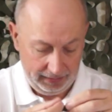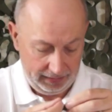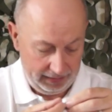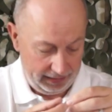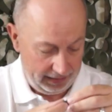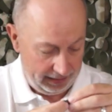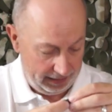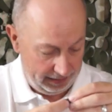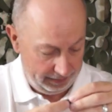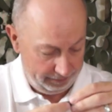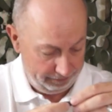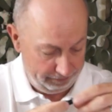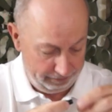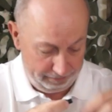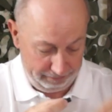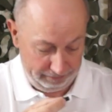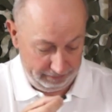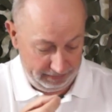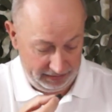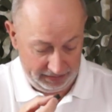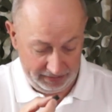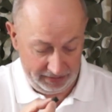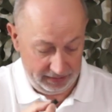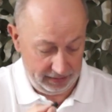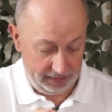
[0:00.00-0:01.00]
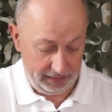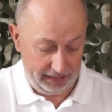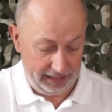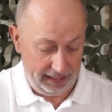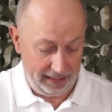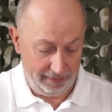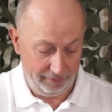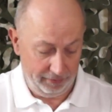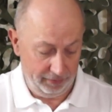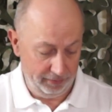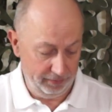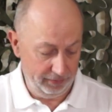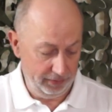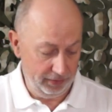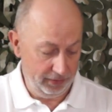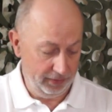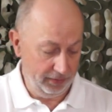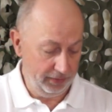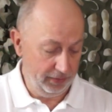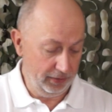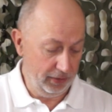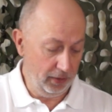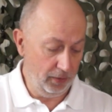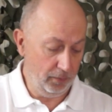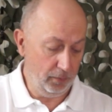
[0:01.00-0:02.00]
They certainly haven't,
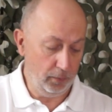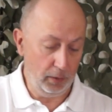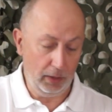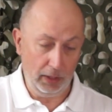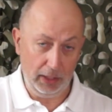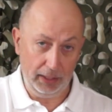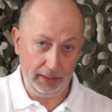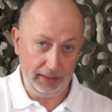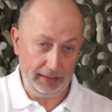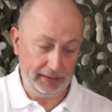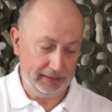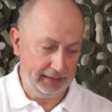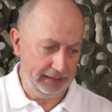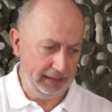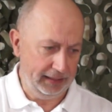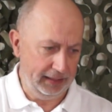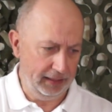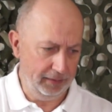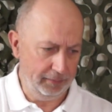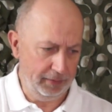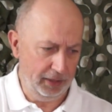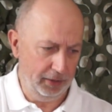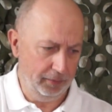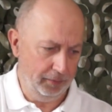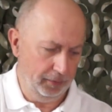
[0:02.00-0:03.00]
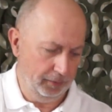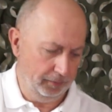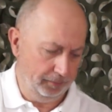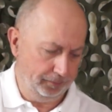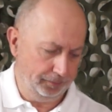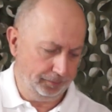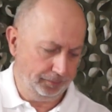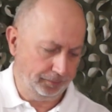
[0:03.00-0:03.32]
not what I can see at the moment.